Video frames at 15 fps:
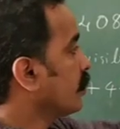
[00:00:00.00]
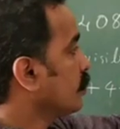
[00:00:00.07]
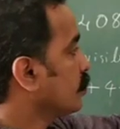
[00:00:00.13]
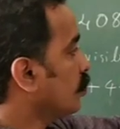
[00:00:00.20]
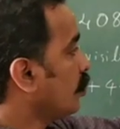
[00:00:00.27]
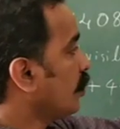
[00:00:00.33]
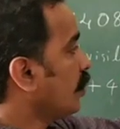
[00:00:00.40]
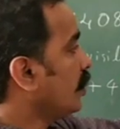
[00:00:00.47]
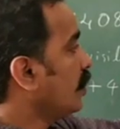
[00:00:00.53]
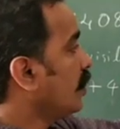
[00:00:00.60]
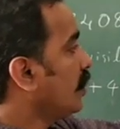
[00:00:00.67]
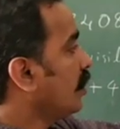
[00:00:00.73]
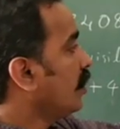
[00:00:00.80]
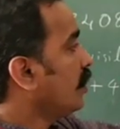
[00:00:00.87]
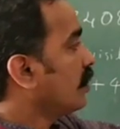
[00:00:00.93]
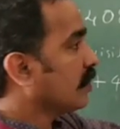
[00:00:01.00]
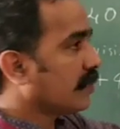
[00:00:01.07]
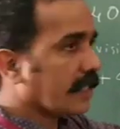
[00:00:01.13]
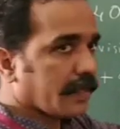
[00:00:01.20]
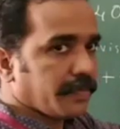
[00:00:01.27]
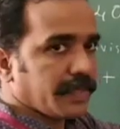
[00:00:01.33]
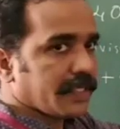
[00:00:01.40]
So
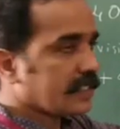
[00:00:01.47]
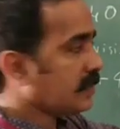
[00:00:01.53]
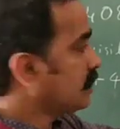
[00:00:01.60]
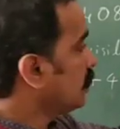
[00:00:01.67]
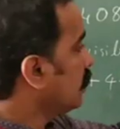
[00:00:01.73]
that means